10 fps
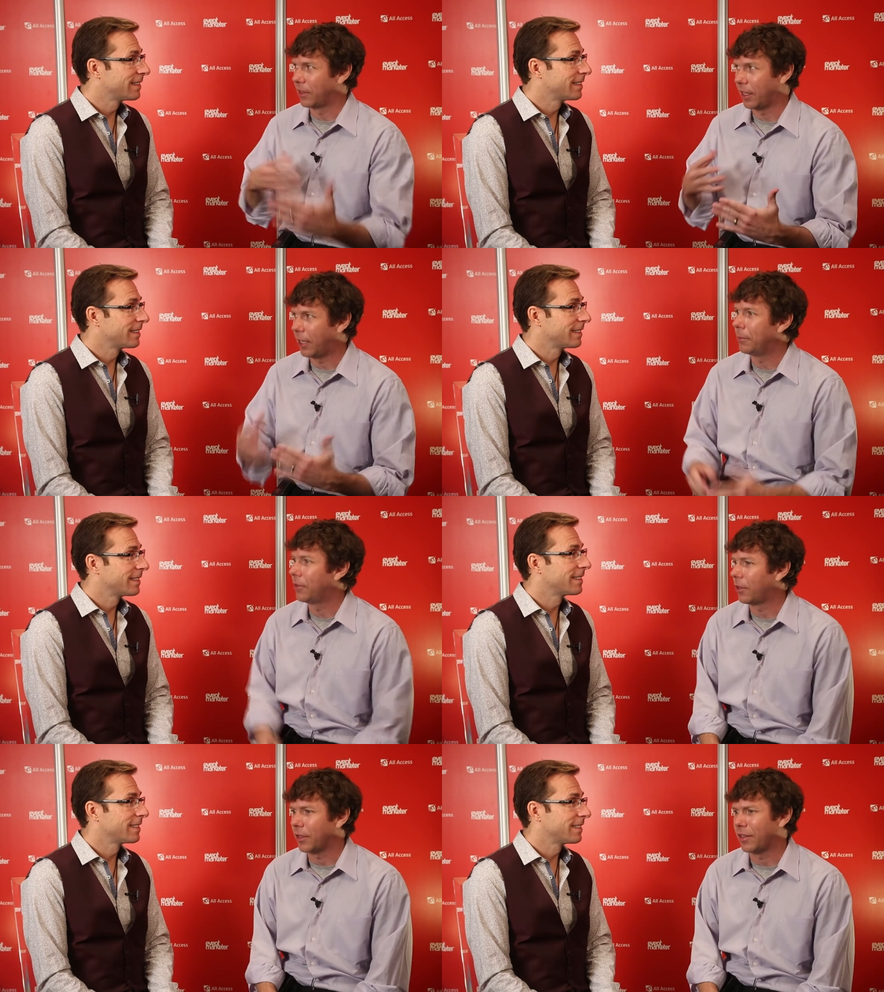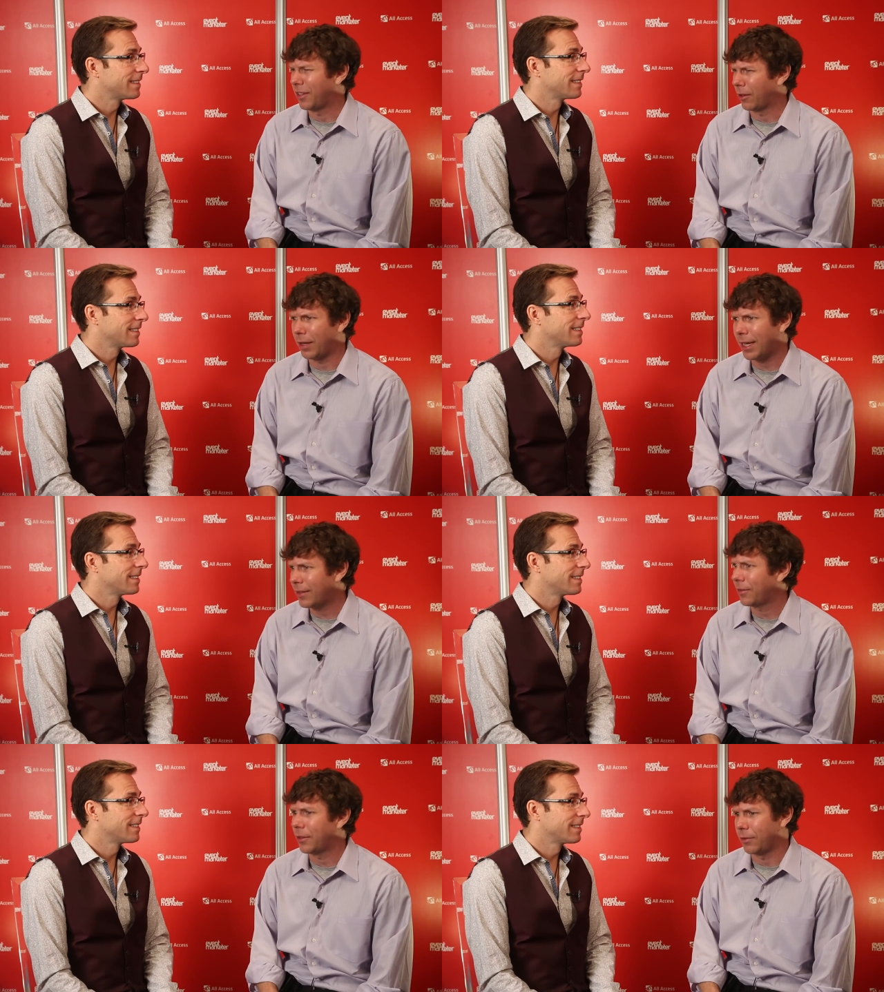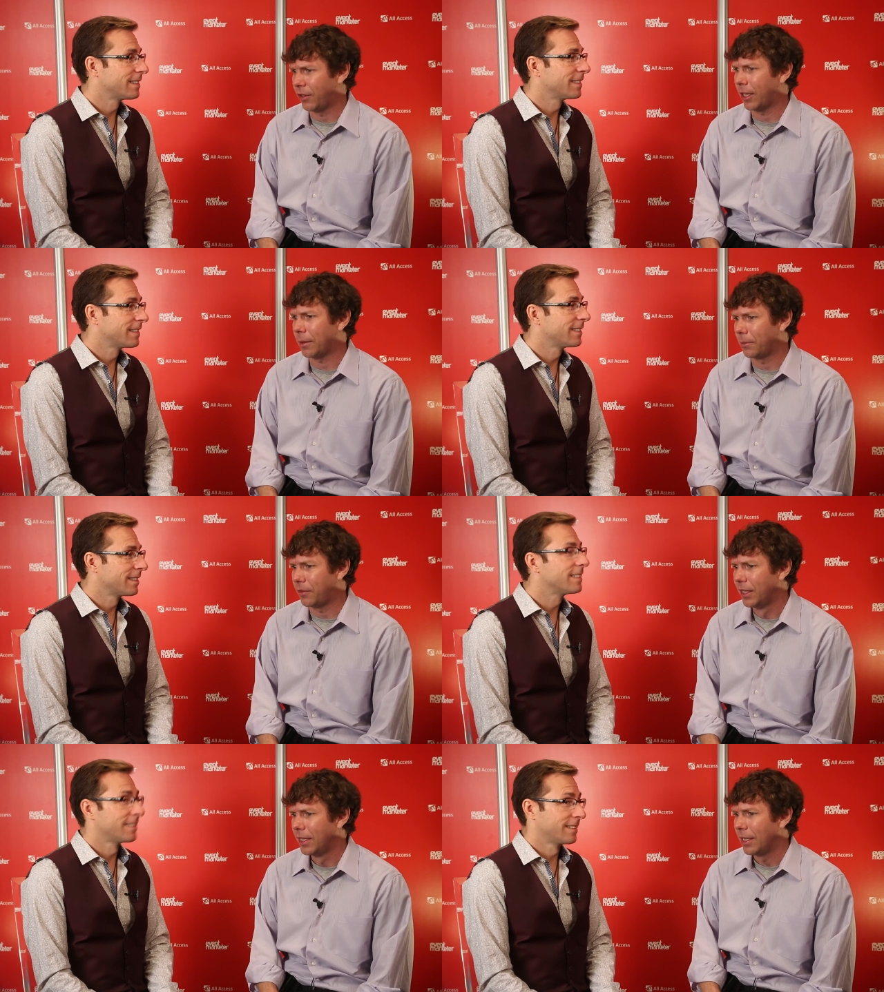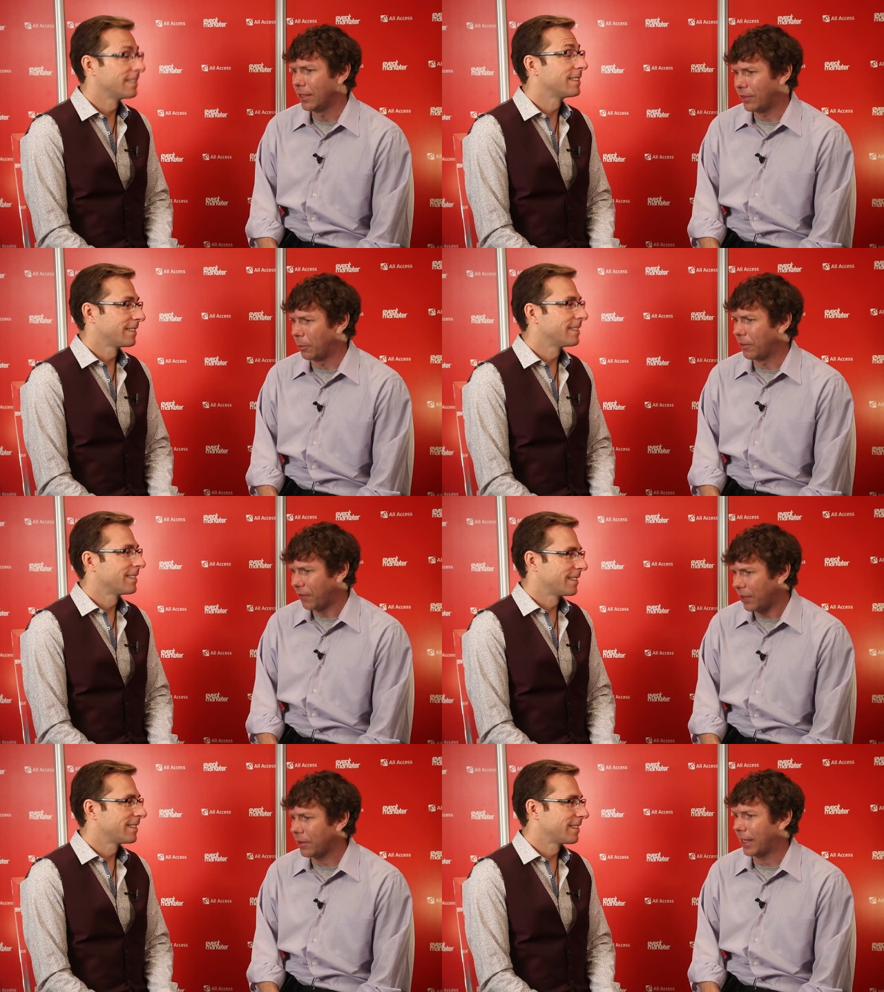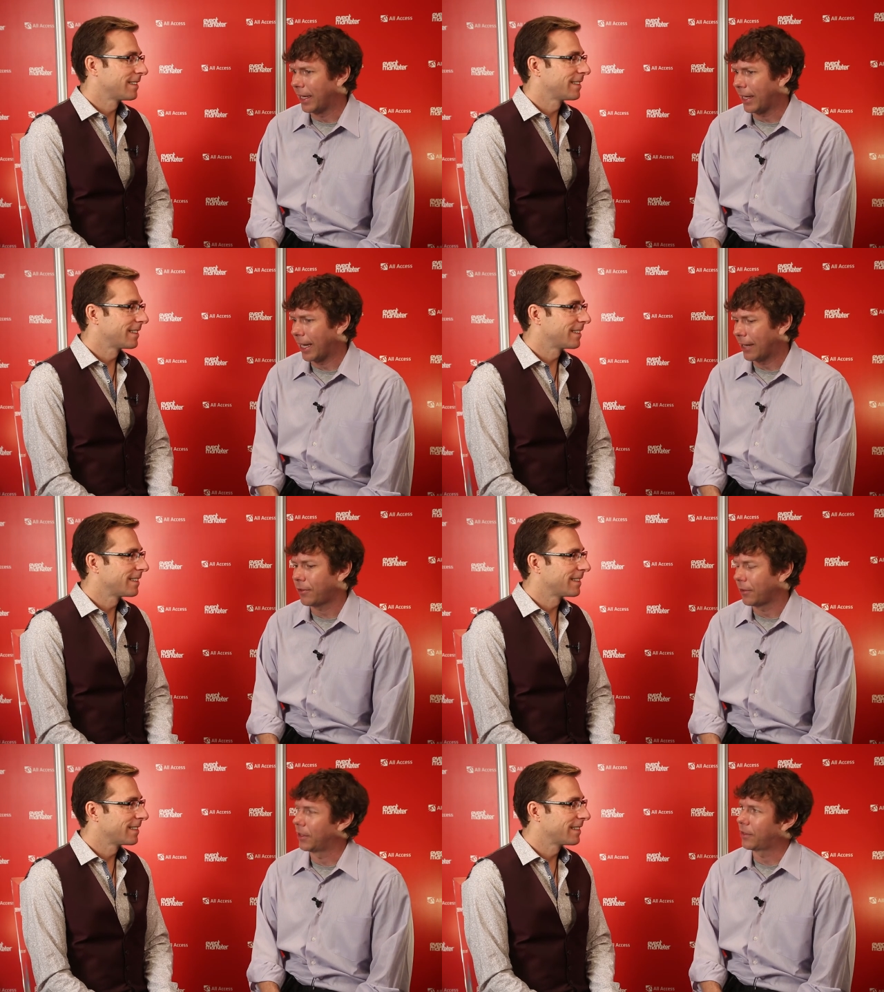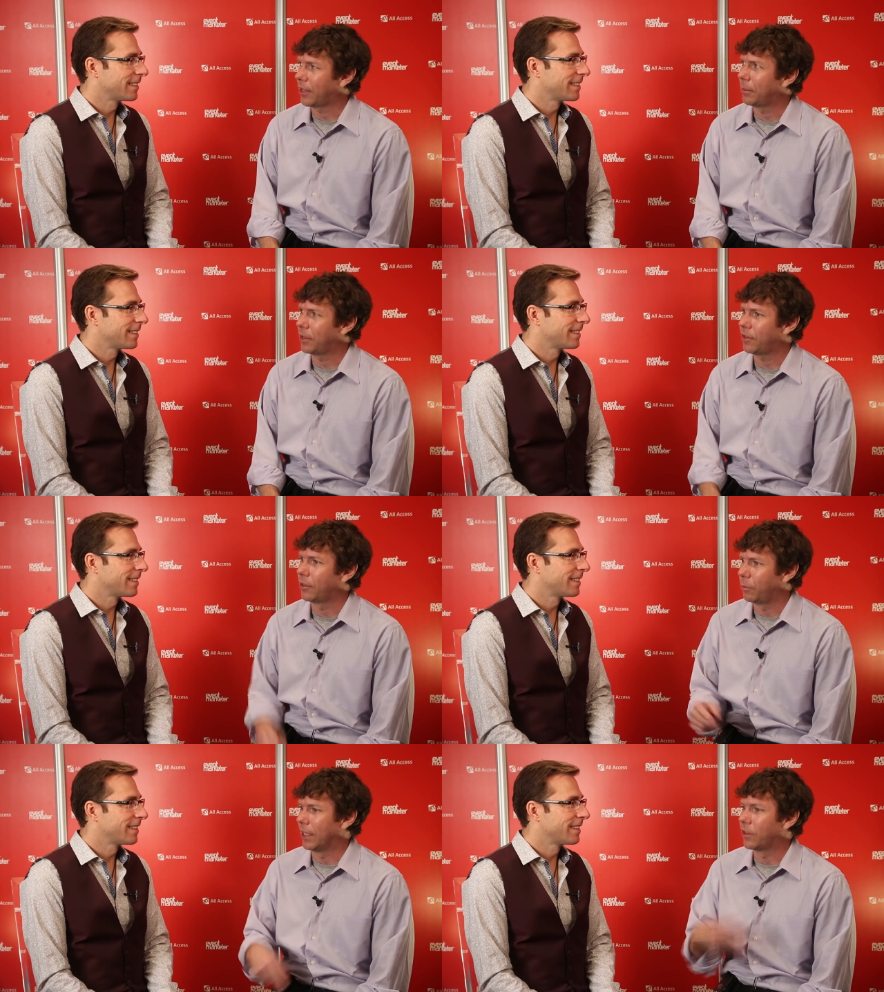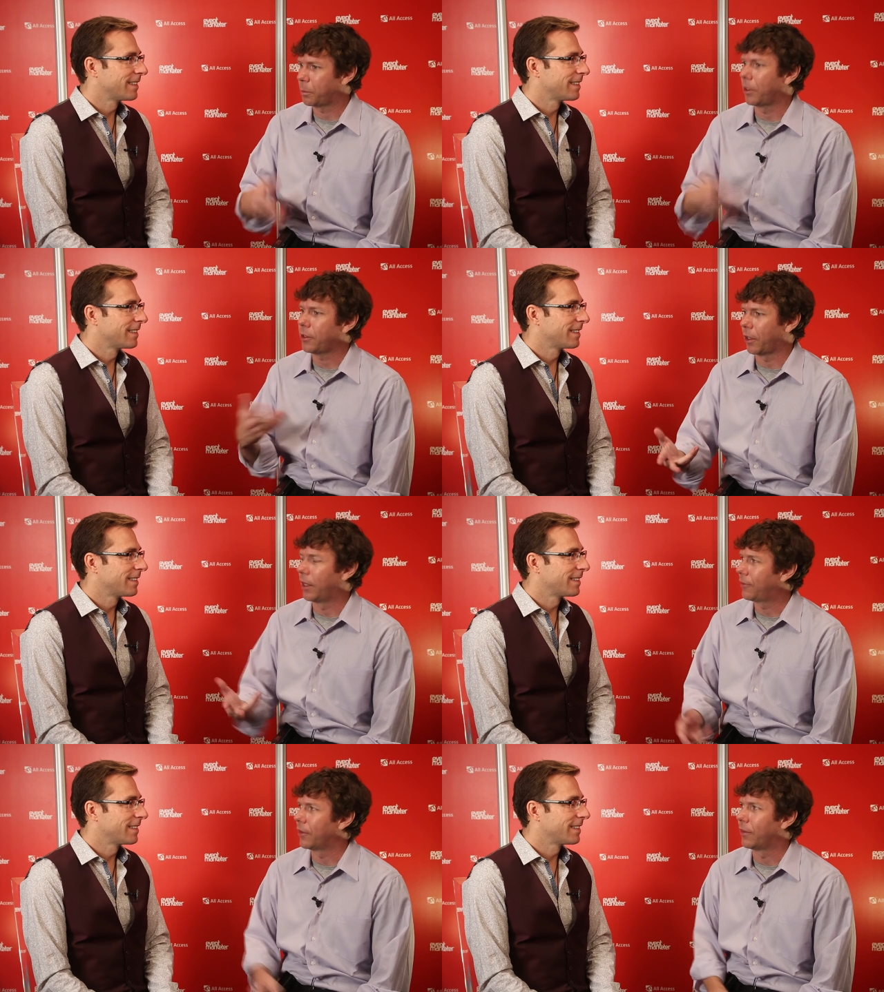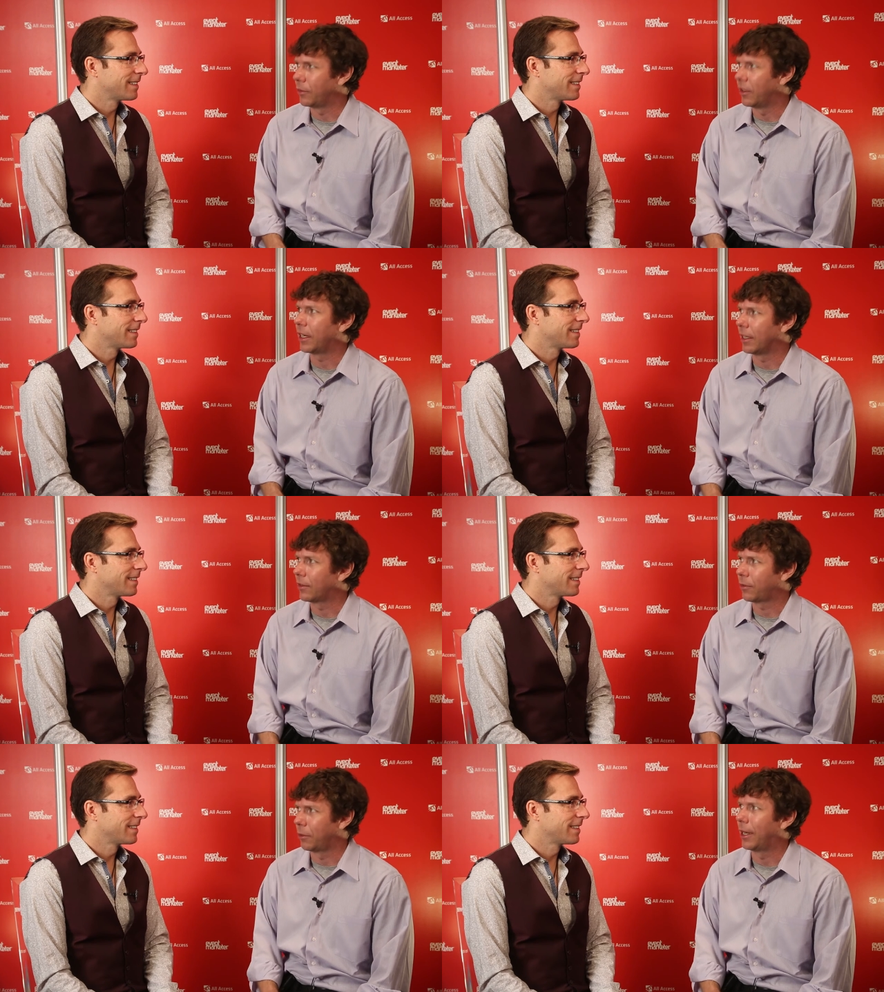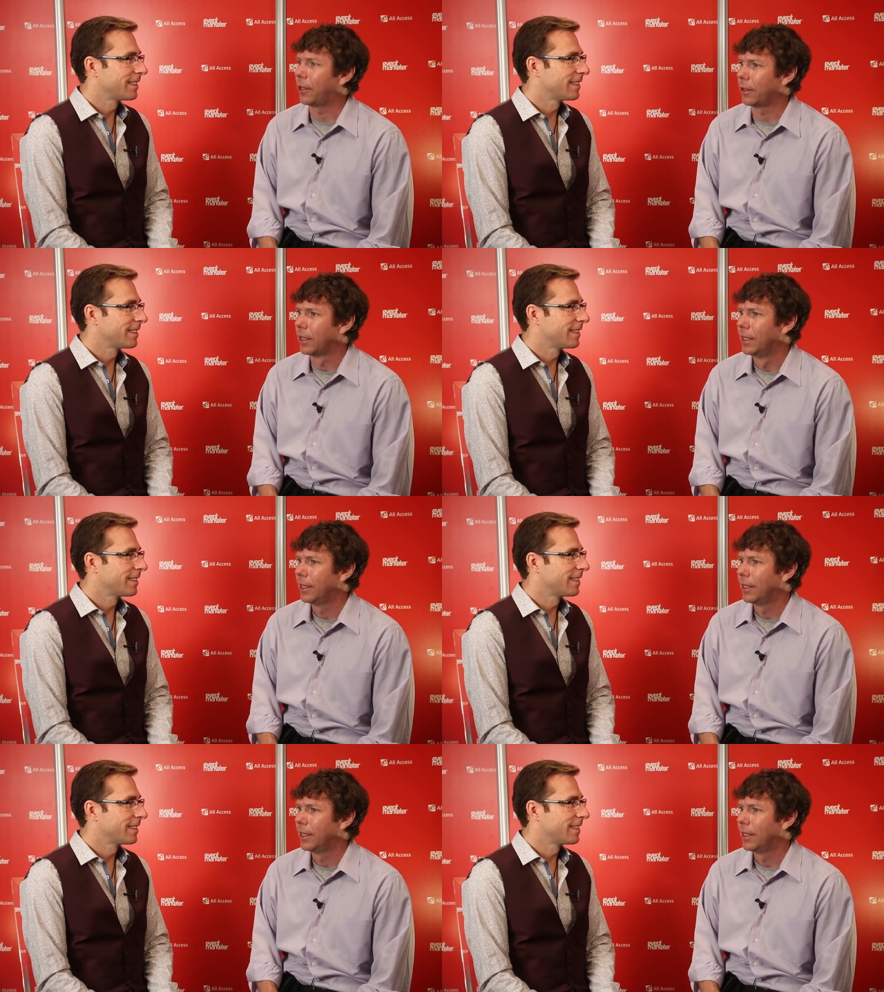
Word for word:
Speaker 1: and the hubs and all this. There are lots of those jobs and so we felt like after this competition, we had sprinkled enough of those nuggets throughout